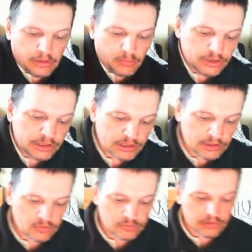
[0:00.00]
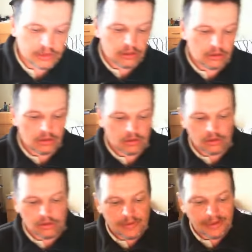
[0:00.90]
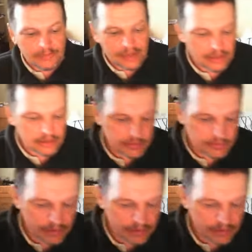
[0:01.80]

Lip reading: and when he told me about the maggots